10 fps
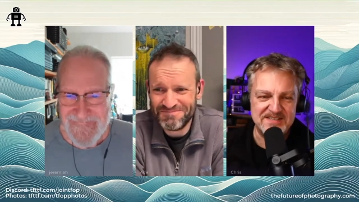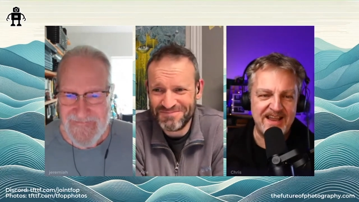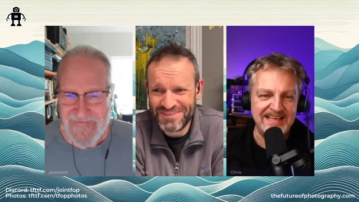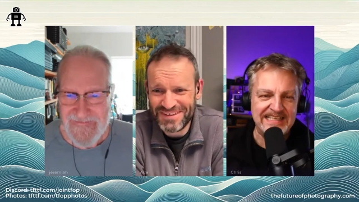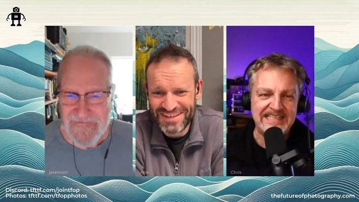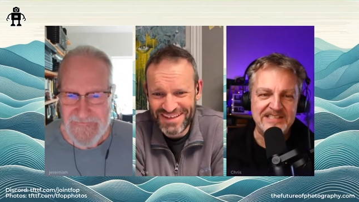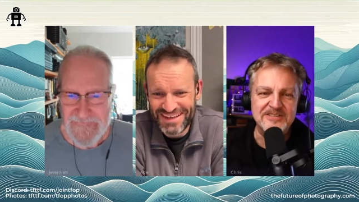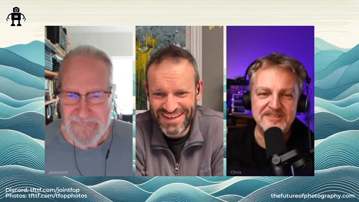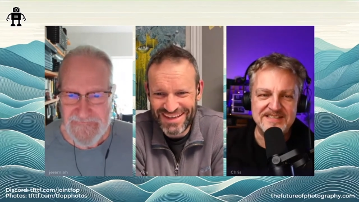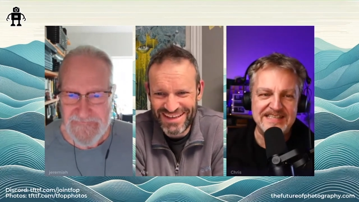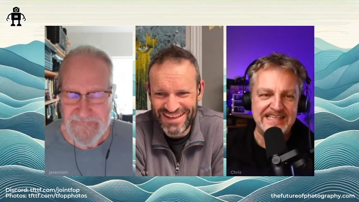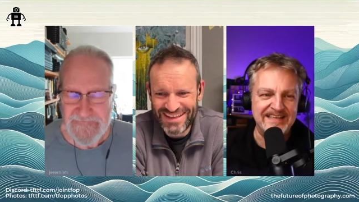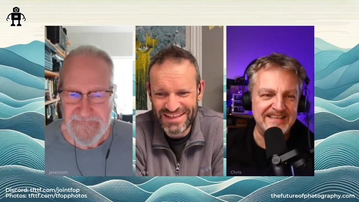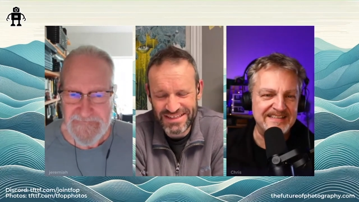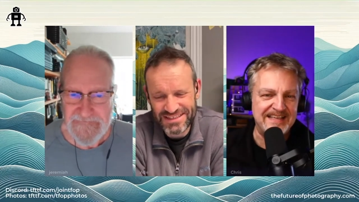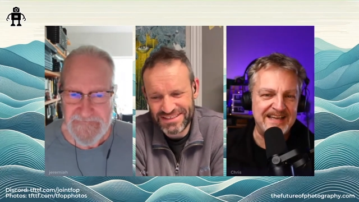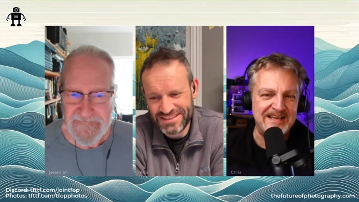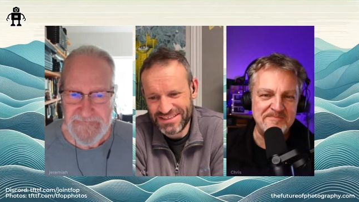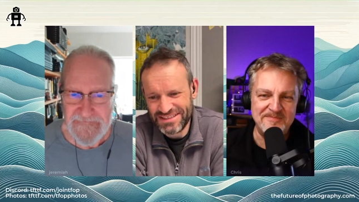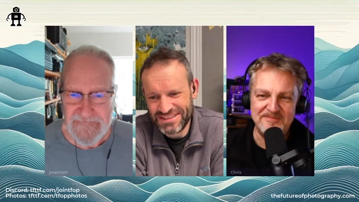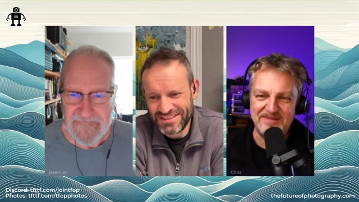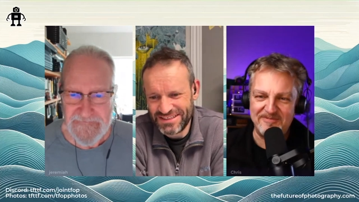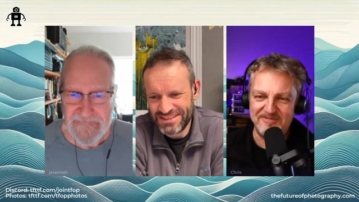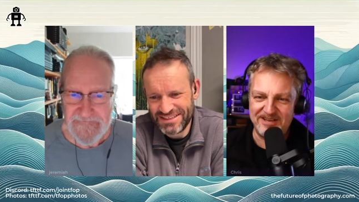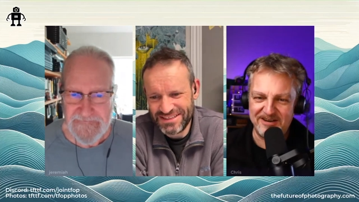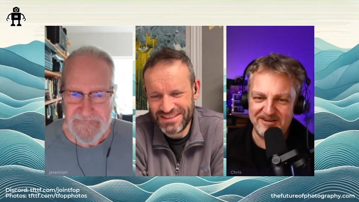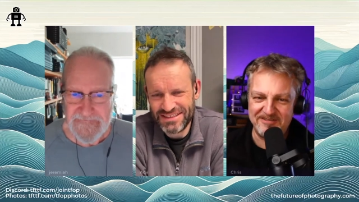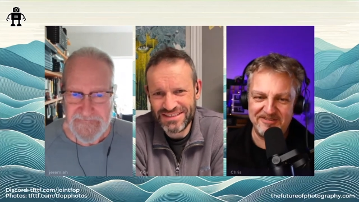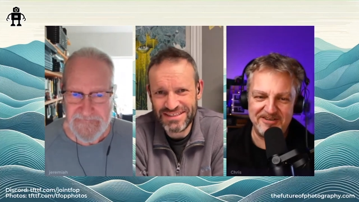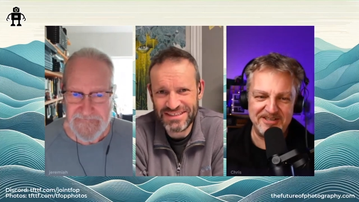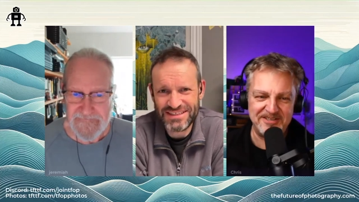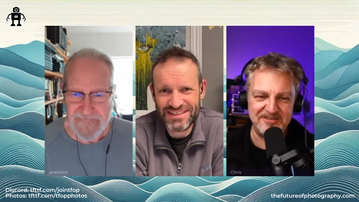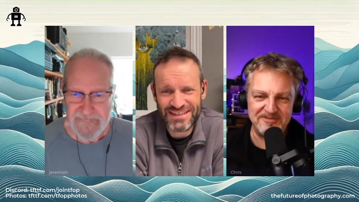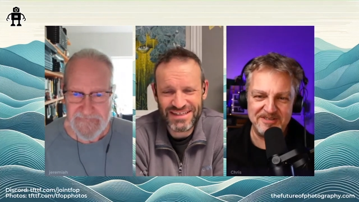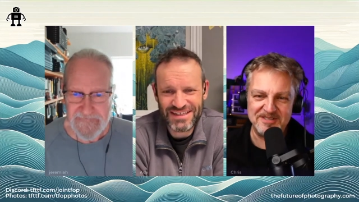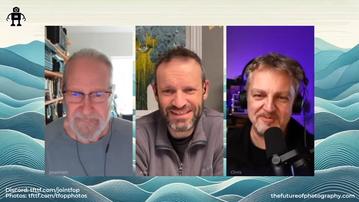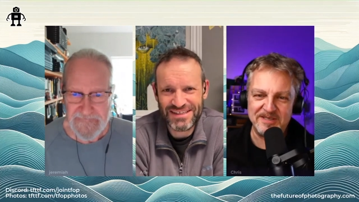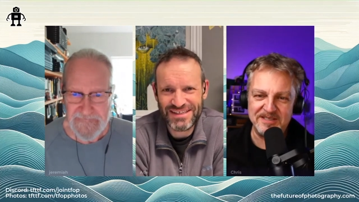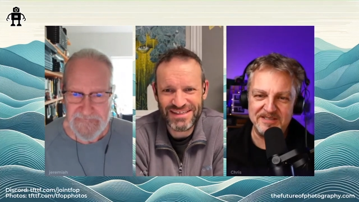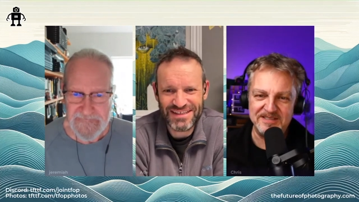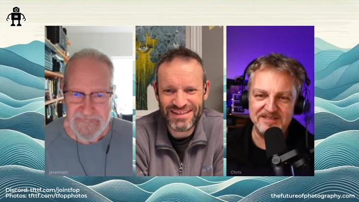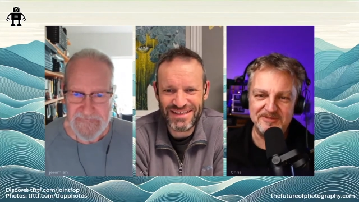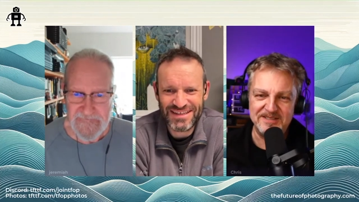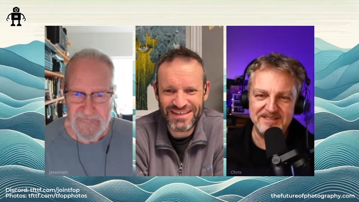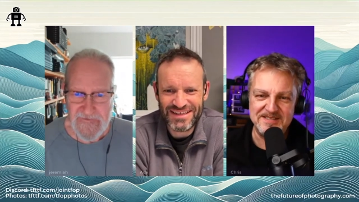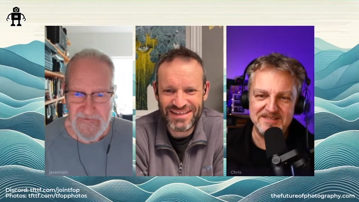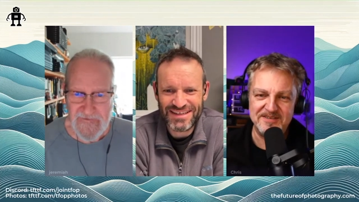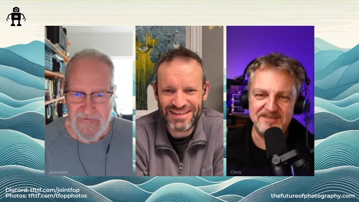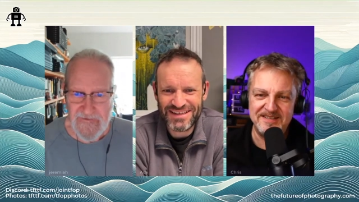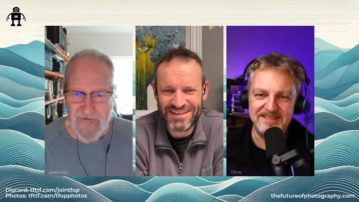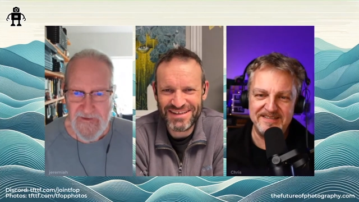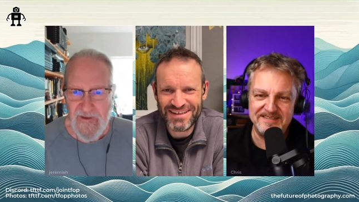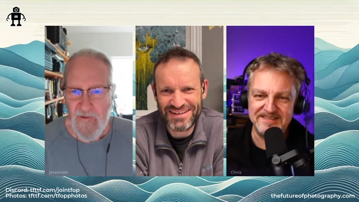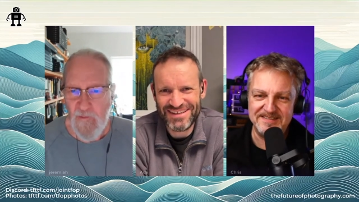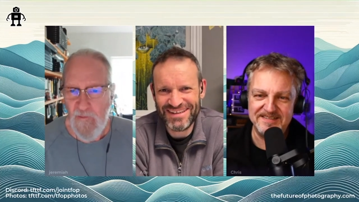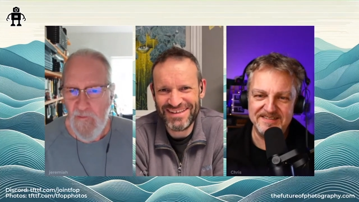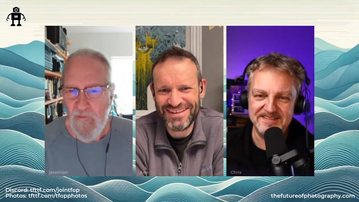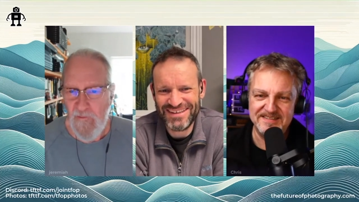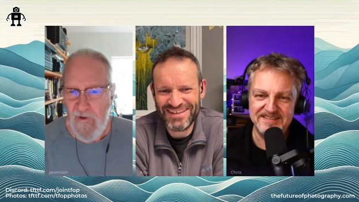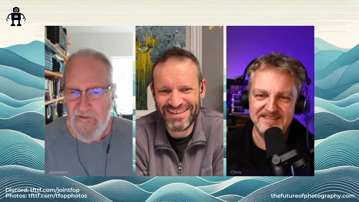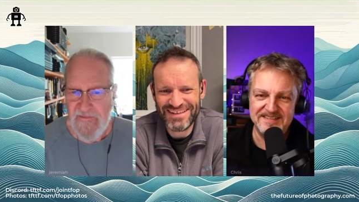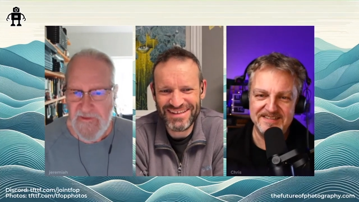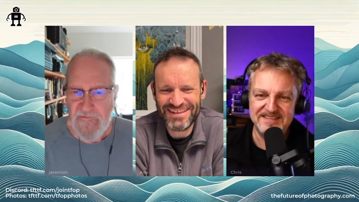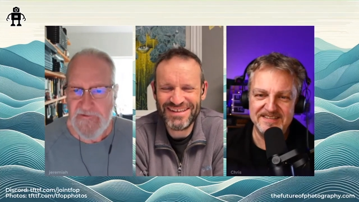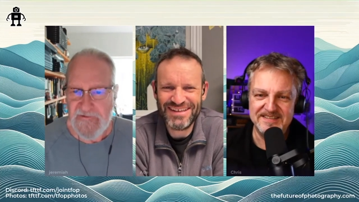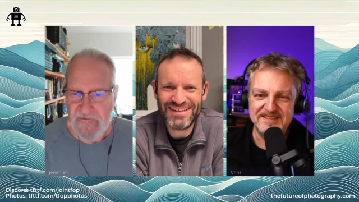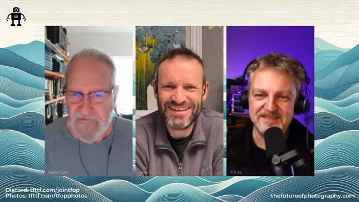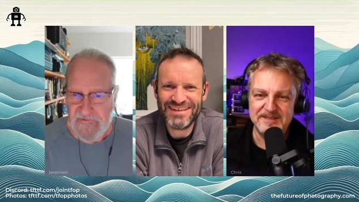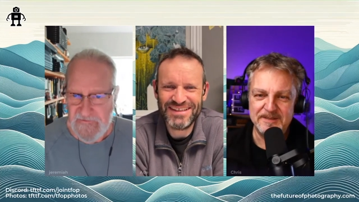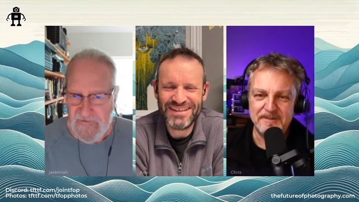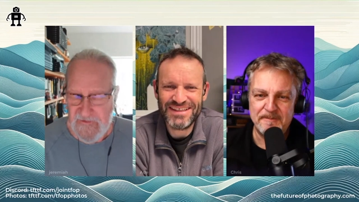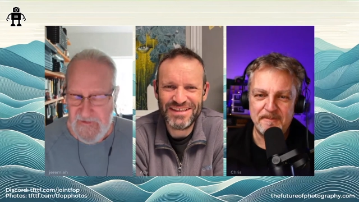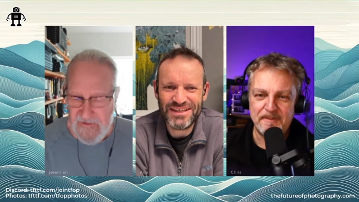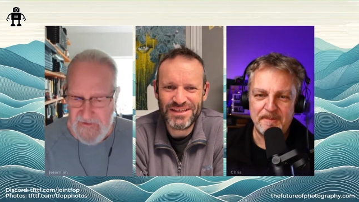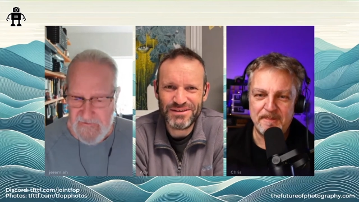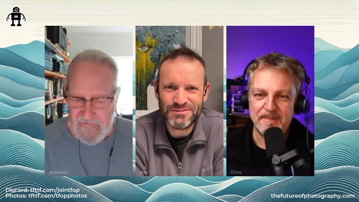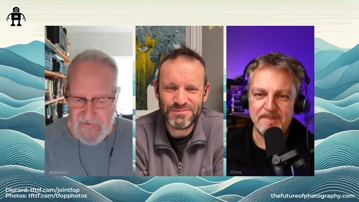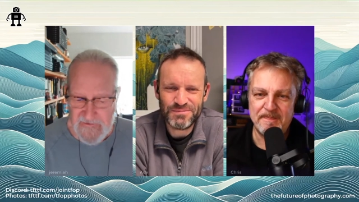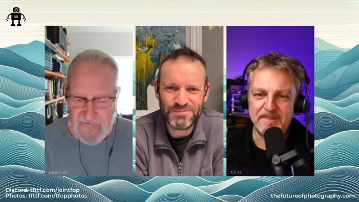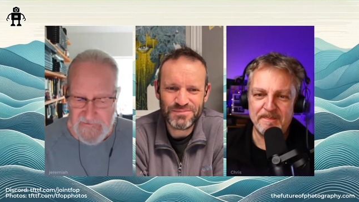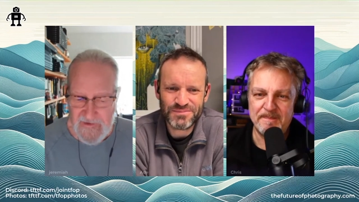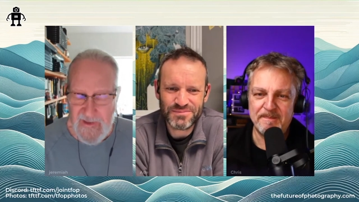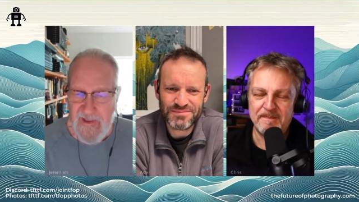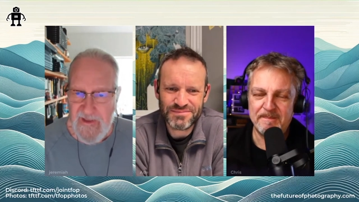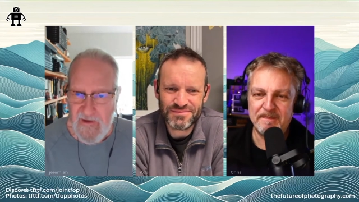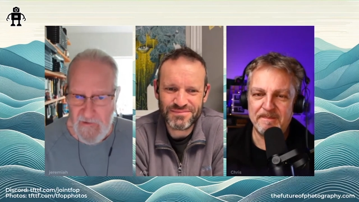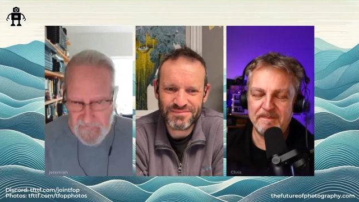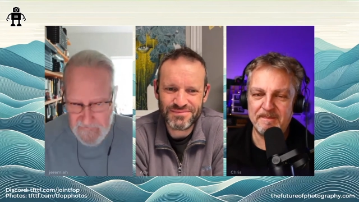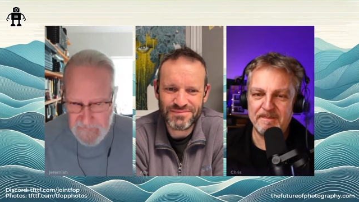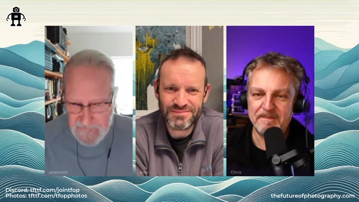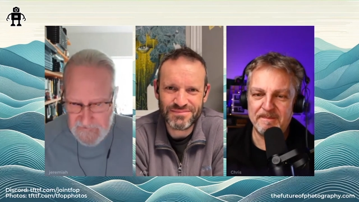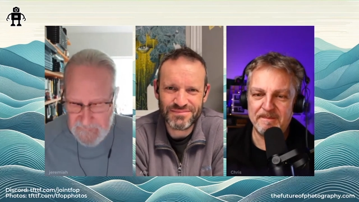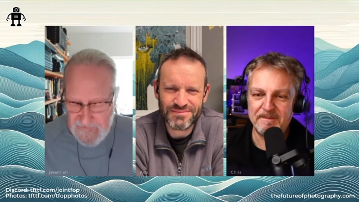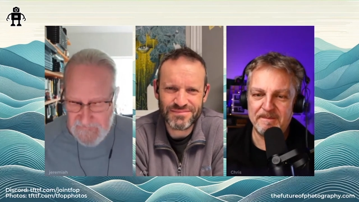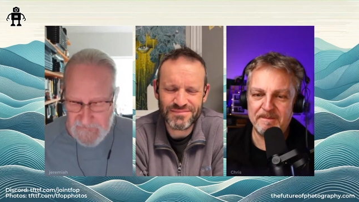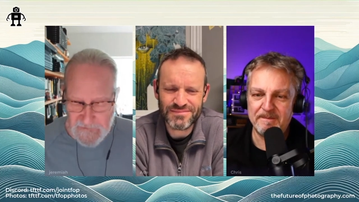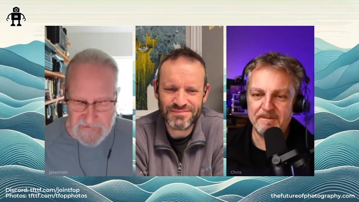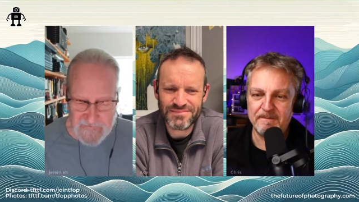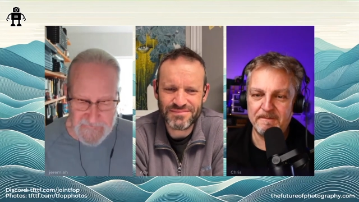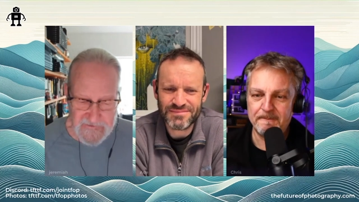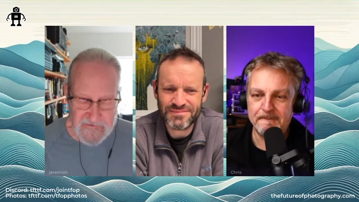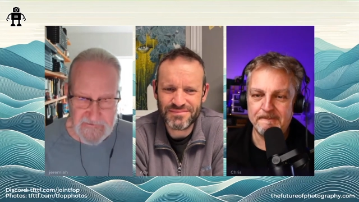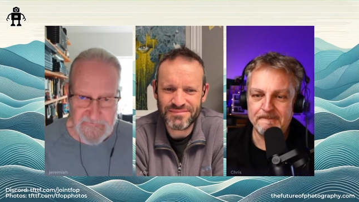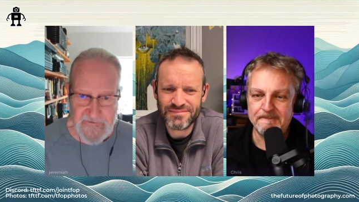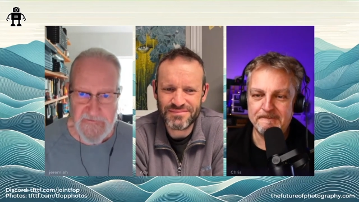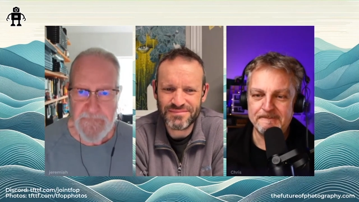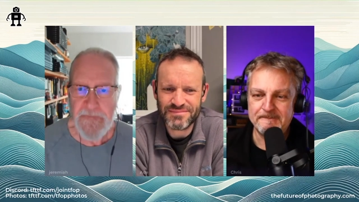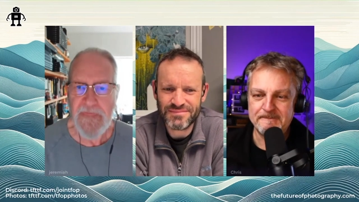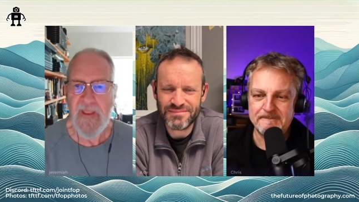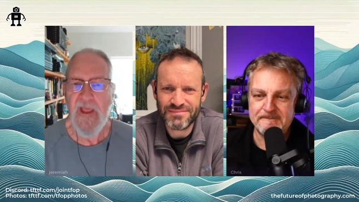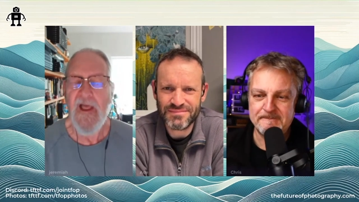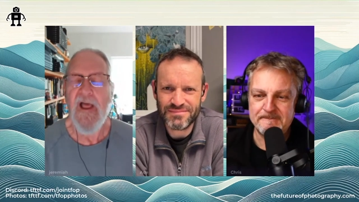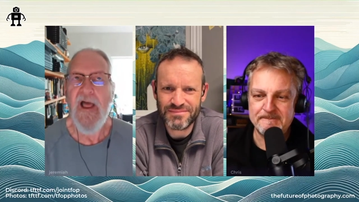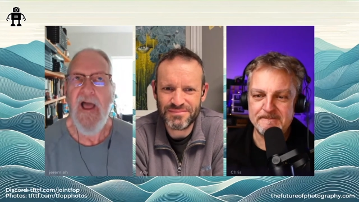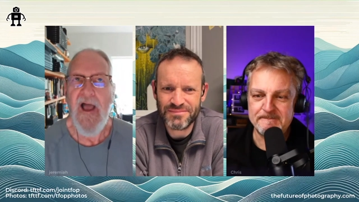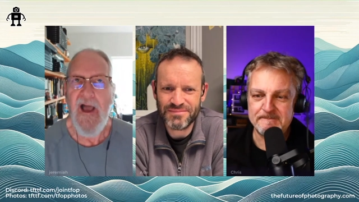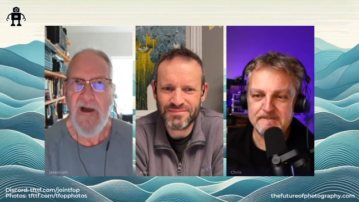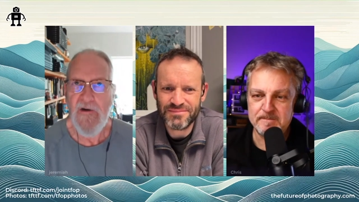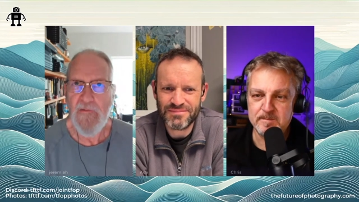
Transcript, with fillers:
Speaker 1: highly interesting, and I'm I'm very very curious where where this is going to lead us.
Speaker 2: I think what's interesting here is how, if we're talking about the future of photography, how